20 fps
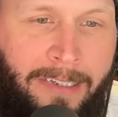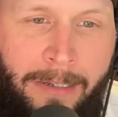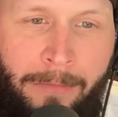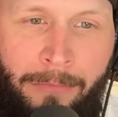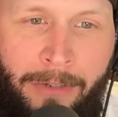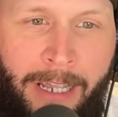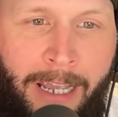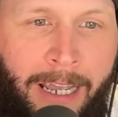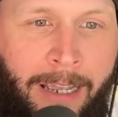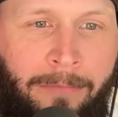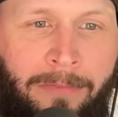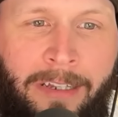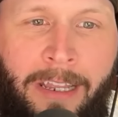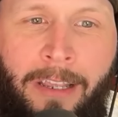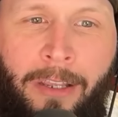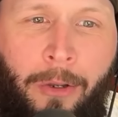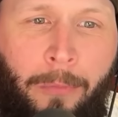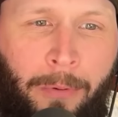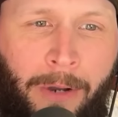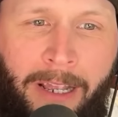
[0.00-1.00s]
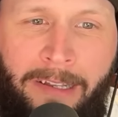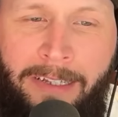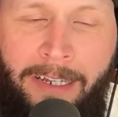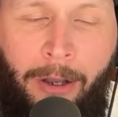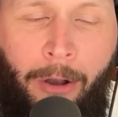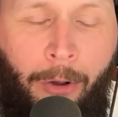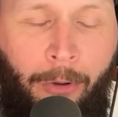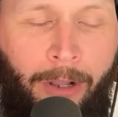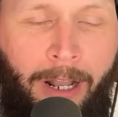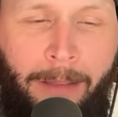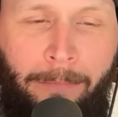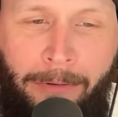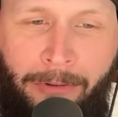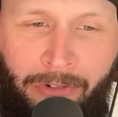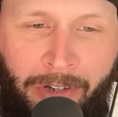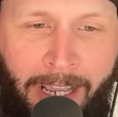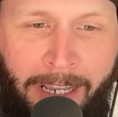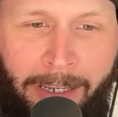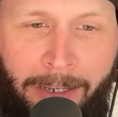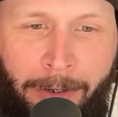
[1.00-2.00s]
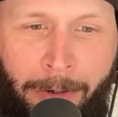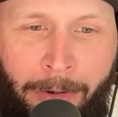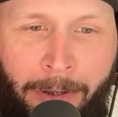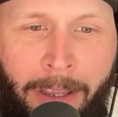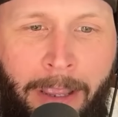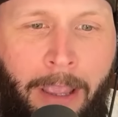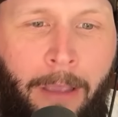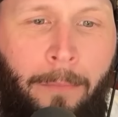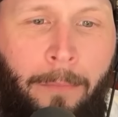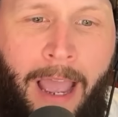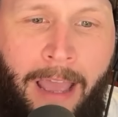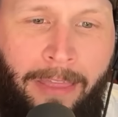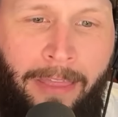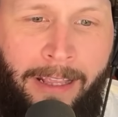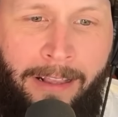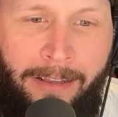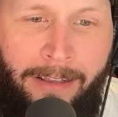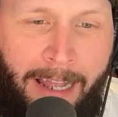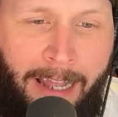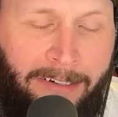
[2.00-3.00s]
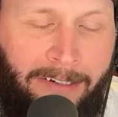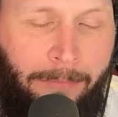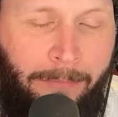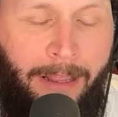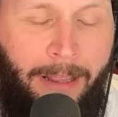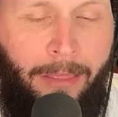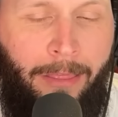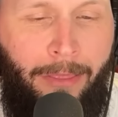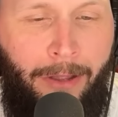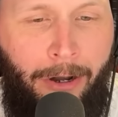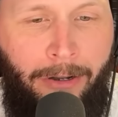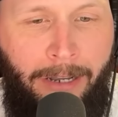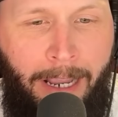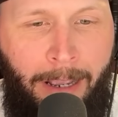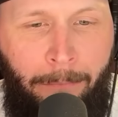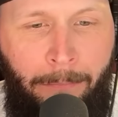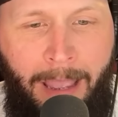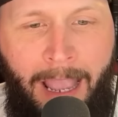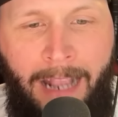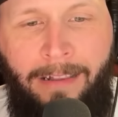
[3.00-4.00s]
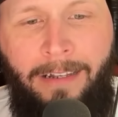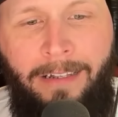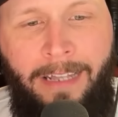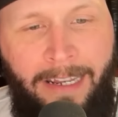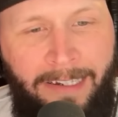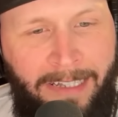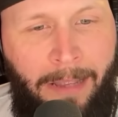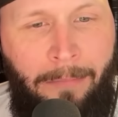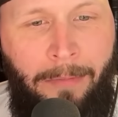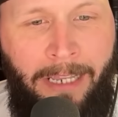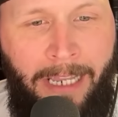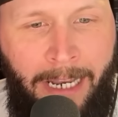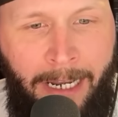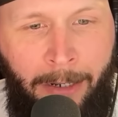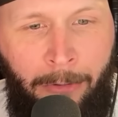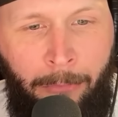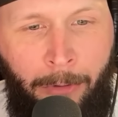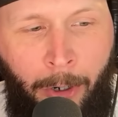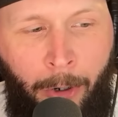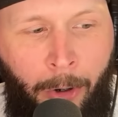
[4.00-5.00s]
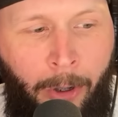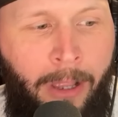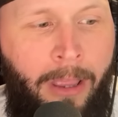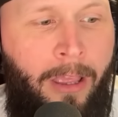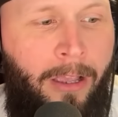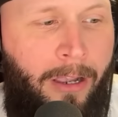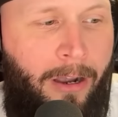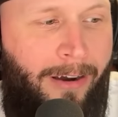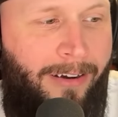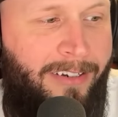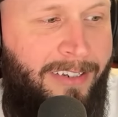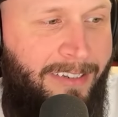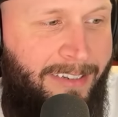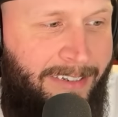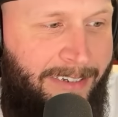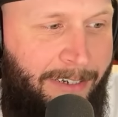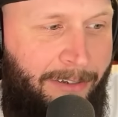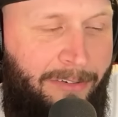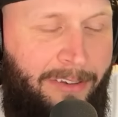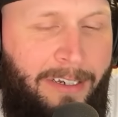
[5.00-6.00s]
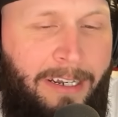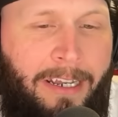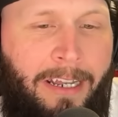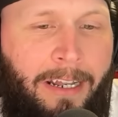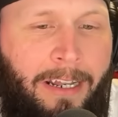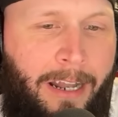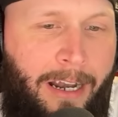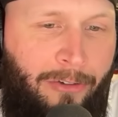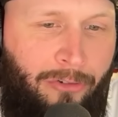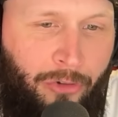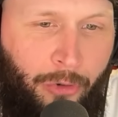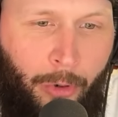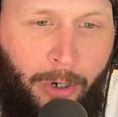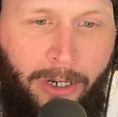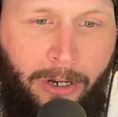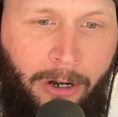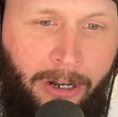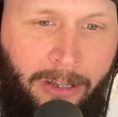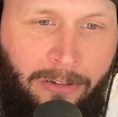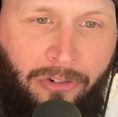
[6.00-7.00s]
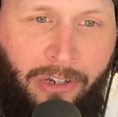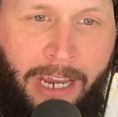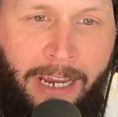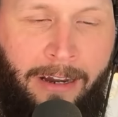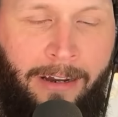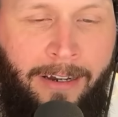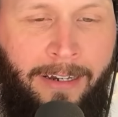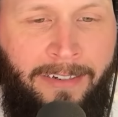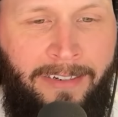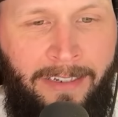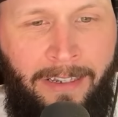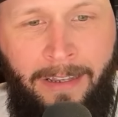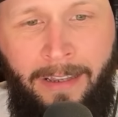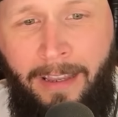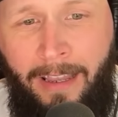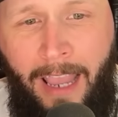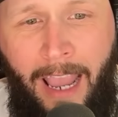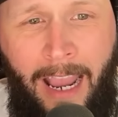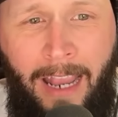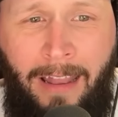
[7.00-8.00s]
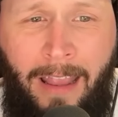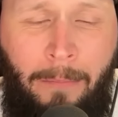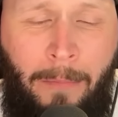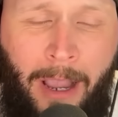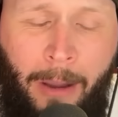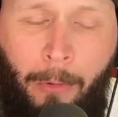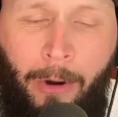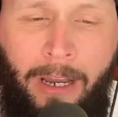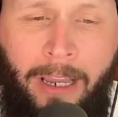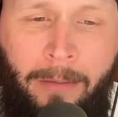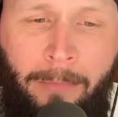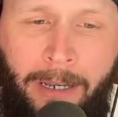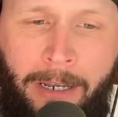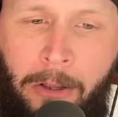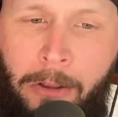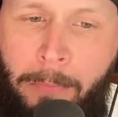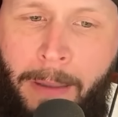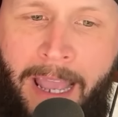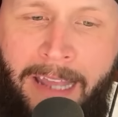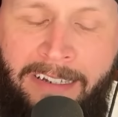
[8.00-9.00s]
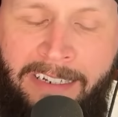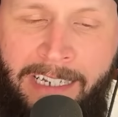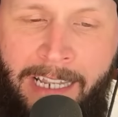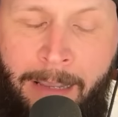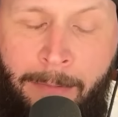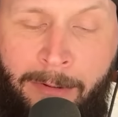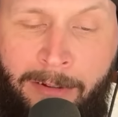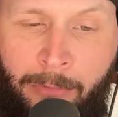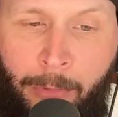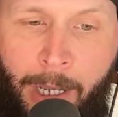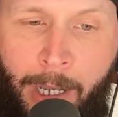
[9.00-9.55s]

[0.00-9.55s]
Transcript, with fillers: sometimes. You'll probably see a whole lot of Pacheco, but I think Clyde's going to be the third down back that takes that McKinnon role. Carson Steele's going to get a lot of short yardage carries, and they might work him into the passing game as